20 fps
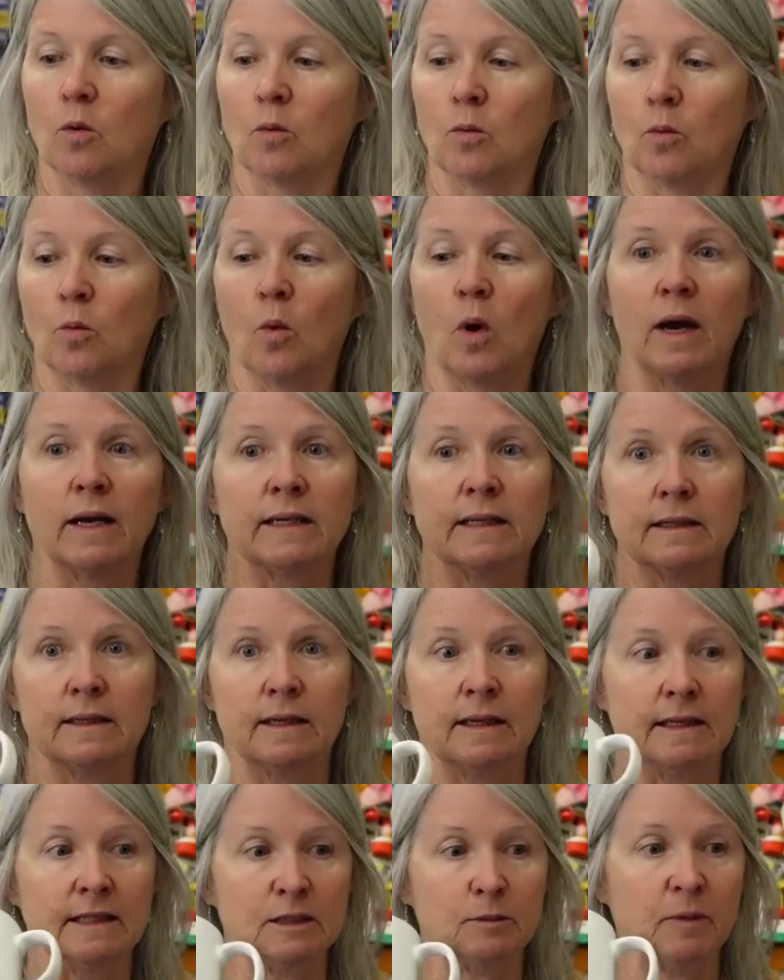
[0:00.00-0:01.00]
what
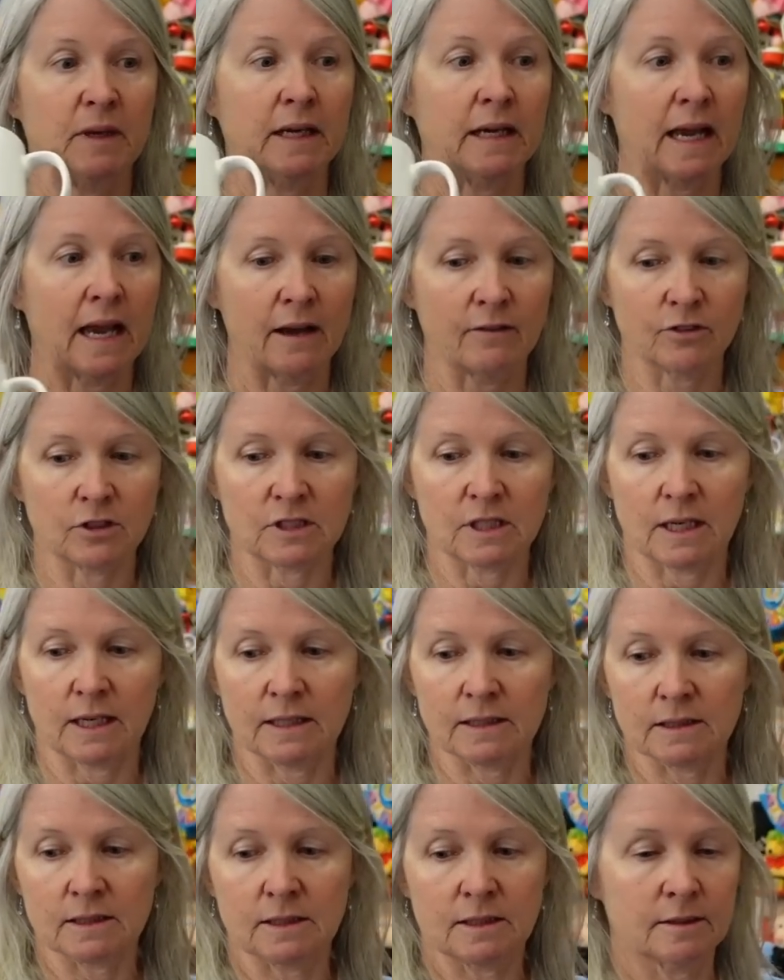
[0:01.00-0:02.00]
is being
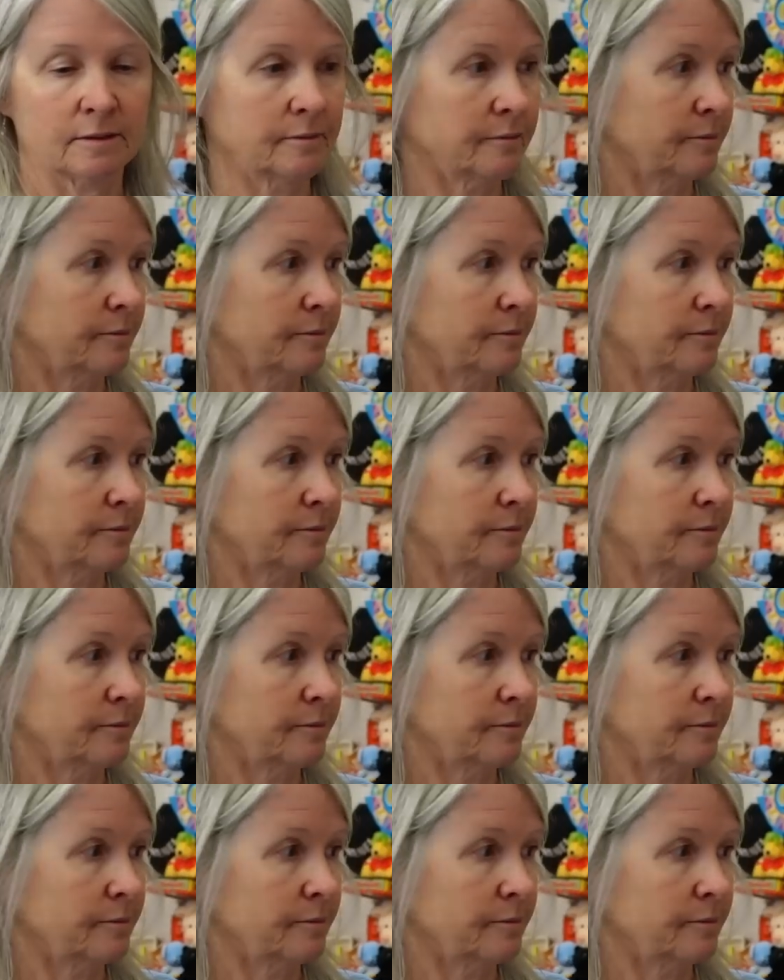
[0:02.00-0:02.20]
advertised.